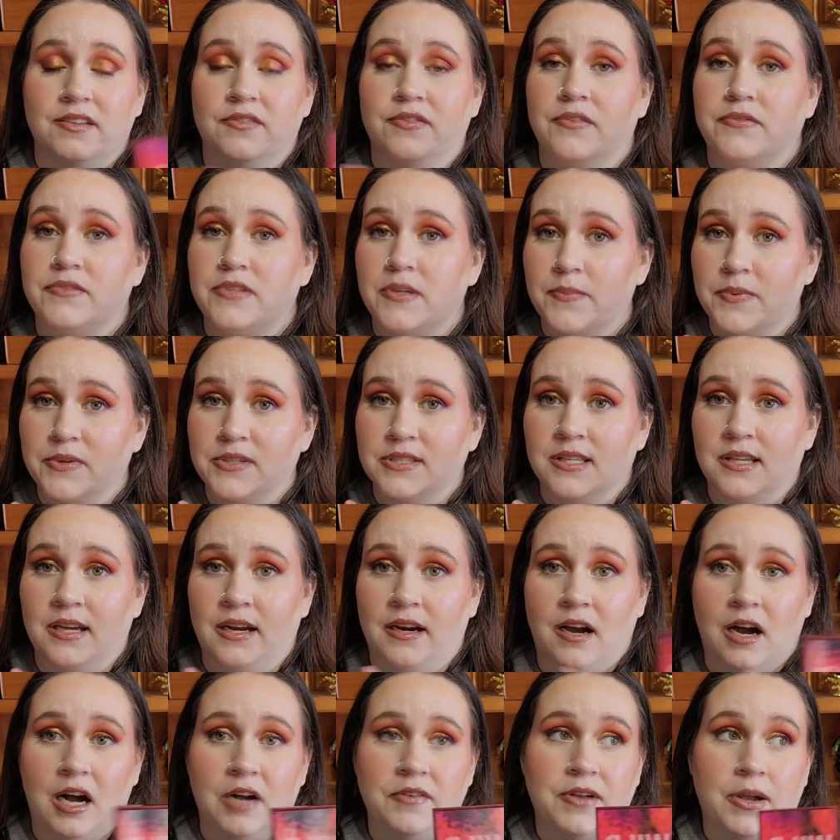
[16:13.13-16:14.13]
like
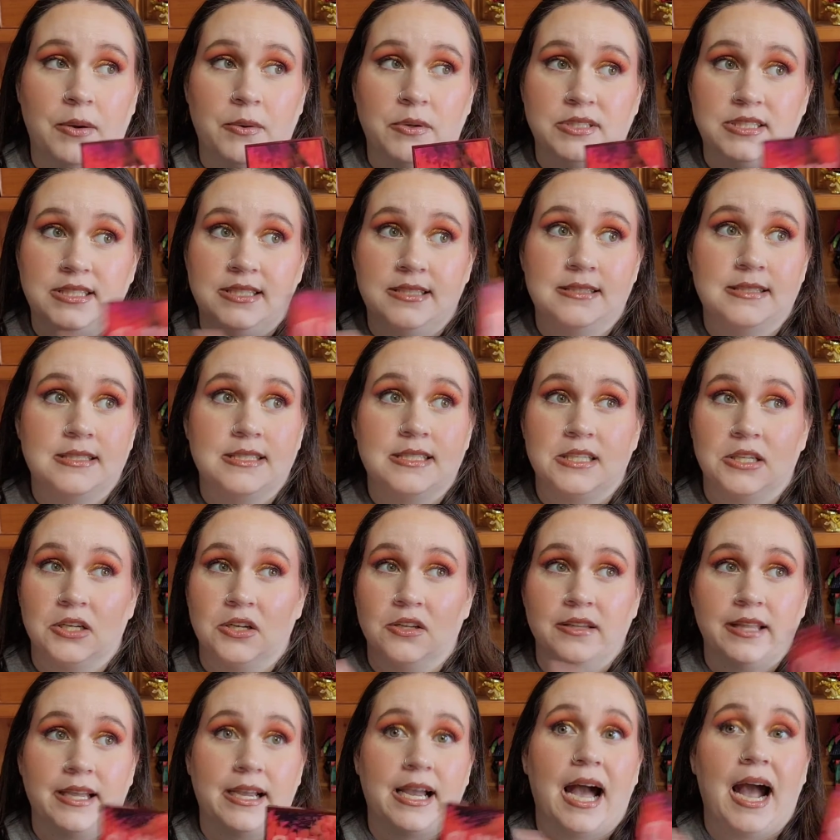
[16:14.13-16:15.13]
50% off, I would
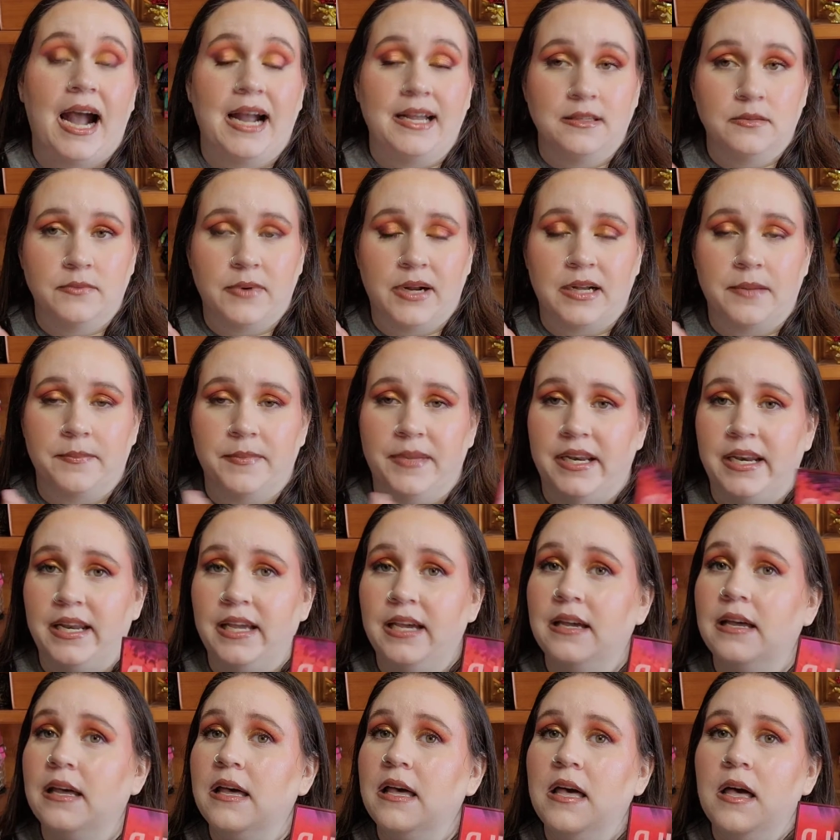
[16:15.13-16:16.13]
still like highly
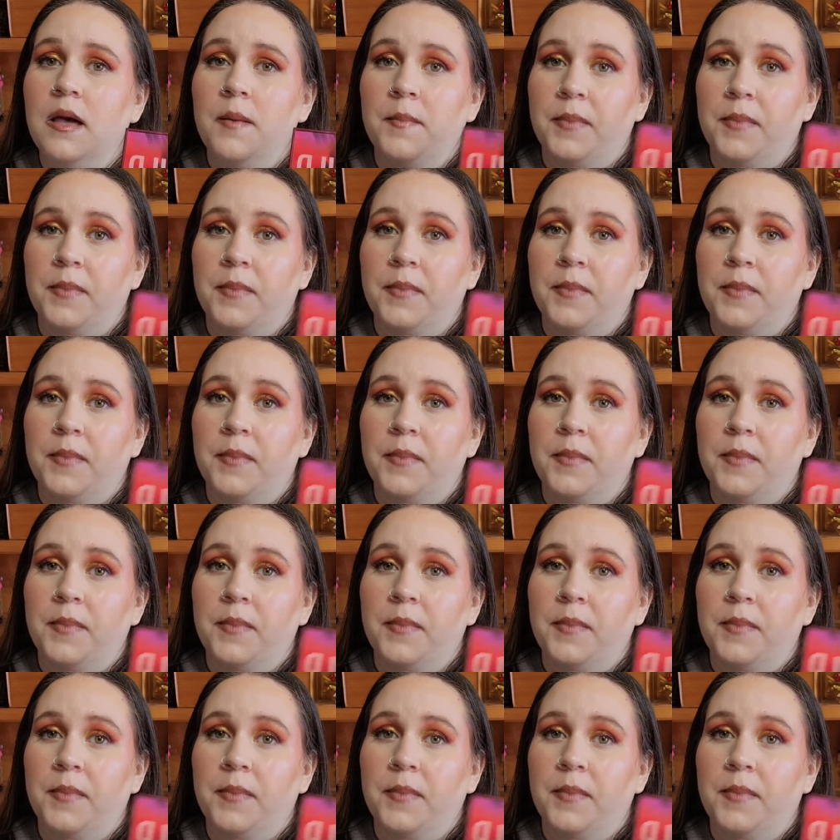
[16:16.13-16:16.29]
recommend it.